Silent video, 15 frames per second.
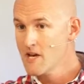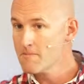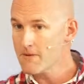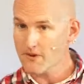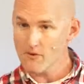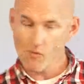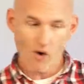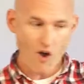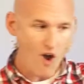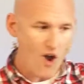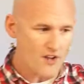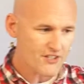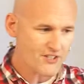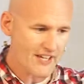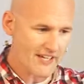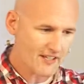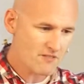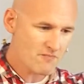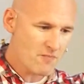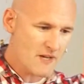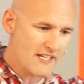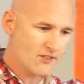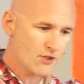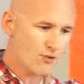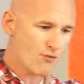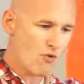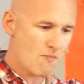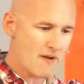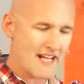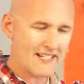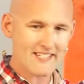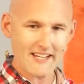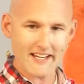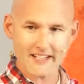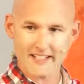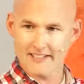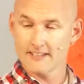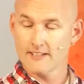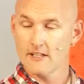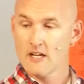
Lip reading: But at worst, it can be traumatic.